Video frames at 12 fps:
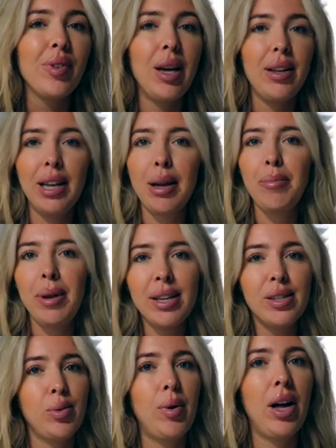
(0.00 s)
like me
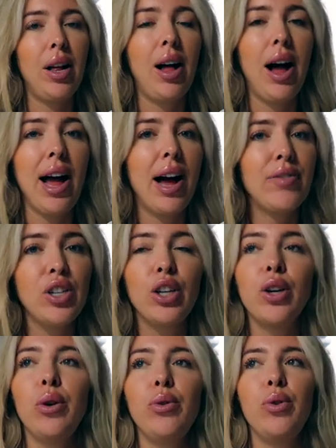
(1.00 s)
as well, I have to
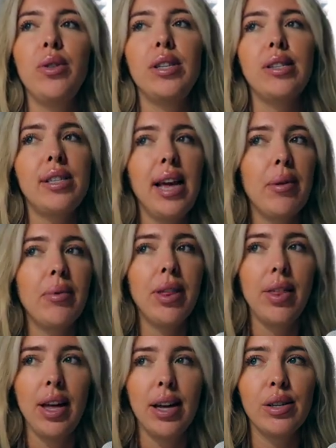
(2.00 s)
go through the same
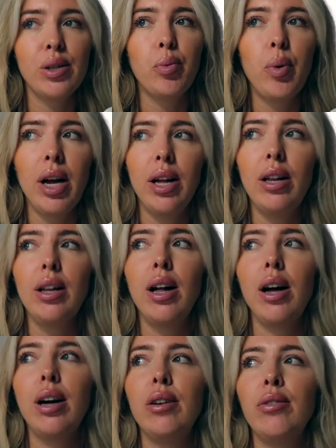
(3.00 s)
thing as well,
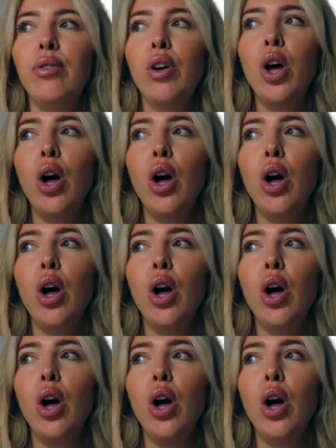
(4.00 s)
of